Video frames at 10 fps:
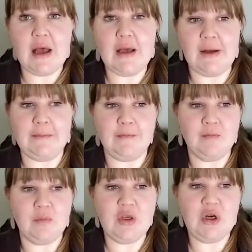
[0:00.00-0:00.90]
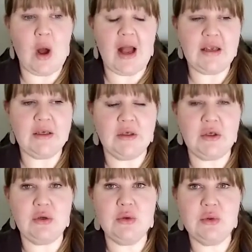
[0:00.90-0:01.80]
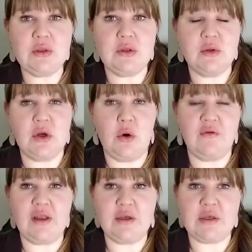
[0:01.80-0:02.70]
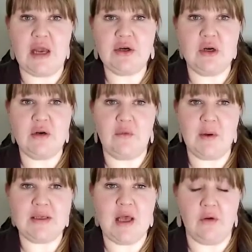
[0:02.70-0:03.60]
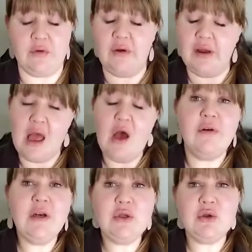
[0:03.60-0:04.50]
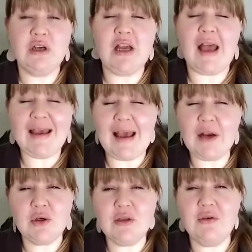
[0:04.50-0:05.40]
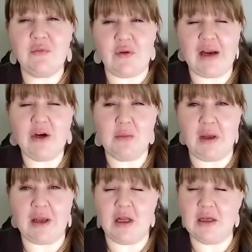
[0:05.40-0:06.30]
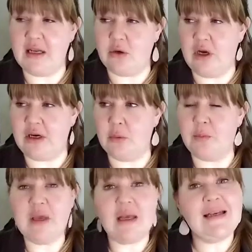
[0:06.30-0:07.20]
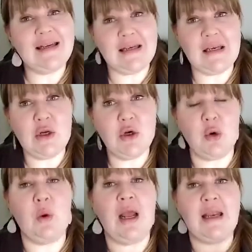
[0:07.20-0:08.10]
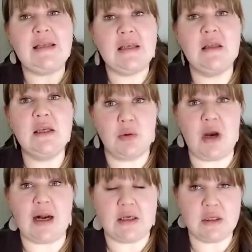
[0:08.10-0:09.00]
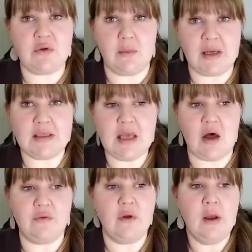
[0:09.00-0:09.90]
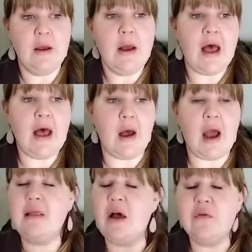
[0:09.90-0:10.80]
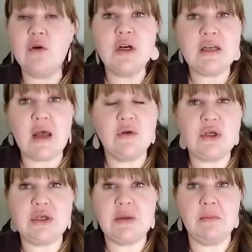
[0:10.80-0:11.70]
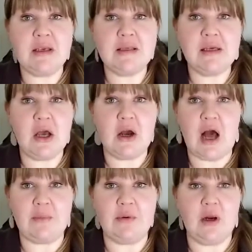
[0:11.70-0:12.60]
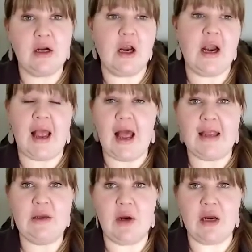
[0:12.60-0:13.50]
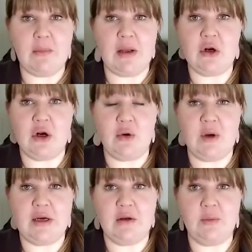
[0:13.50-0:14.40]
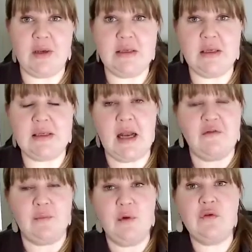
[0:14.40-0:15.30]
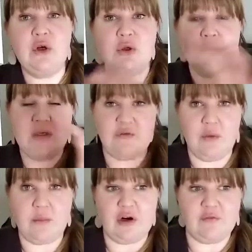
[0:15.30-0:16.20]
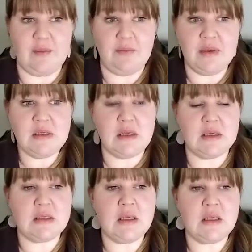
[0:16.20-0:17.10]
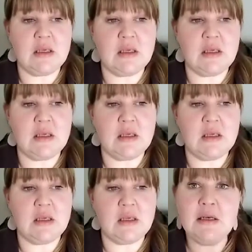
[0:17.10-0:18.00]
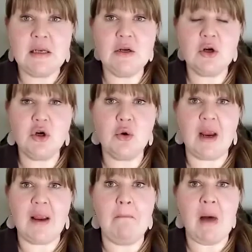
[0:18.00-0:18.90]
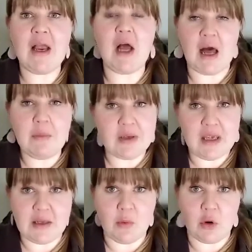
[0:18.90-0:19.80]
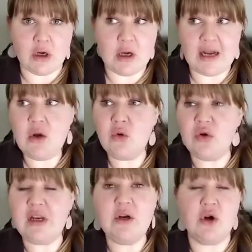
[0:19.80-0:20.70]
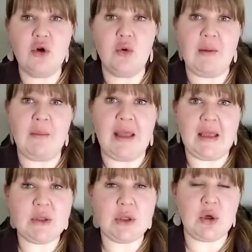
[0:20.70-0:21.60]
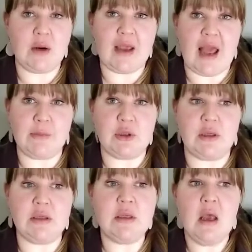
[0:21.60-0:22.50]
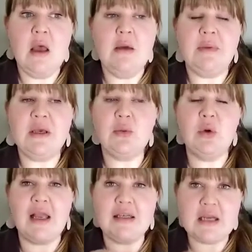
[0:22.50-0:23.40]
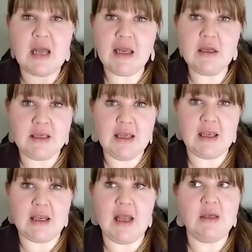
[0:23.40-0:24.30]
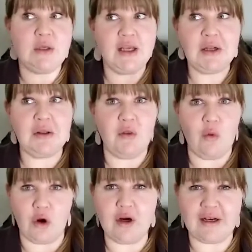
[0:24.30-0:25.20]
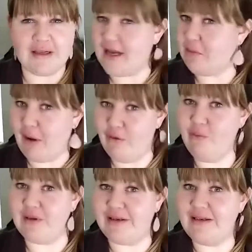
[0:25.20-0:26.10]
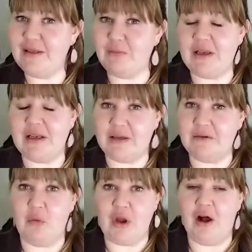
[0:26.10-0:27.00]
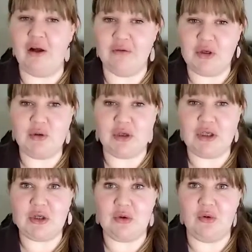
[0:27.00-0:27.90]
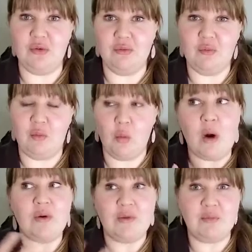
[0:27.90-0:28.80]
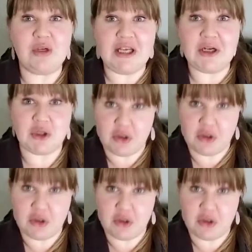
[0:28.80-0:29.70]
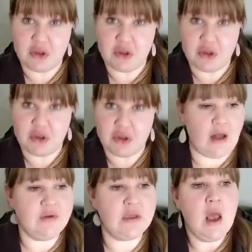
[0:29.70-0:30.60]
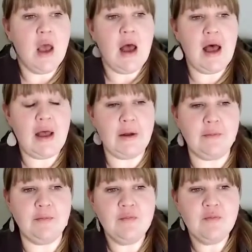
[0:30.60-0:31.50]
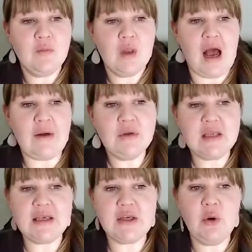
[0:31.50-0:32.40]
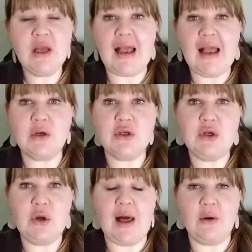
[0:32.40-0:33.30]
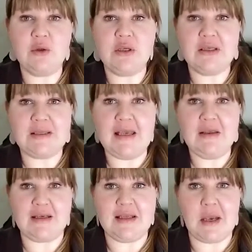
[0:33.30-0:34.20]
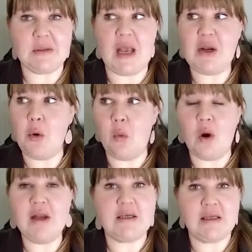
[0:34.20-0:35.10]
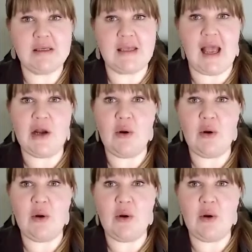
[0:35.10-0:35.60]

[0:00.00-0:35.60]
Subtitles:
I use the core values I created for myself. Funny story, I actually fired my content writer because I didn't need her when I did this practice for myself. I love her to death. She's an amazing copywriter, and I highly recommend her on a regular basis. And I've moved her to a different part of my business, but I didn't need her to write my copy anymore. I didn't need her to write my Instagram captions, because when I dialed in and did the work inside my own business, because we all usually do what we teach on ourselves, I was like, you know what? I actually know how to say these things. I know what to say.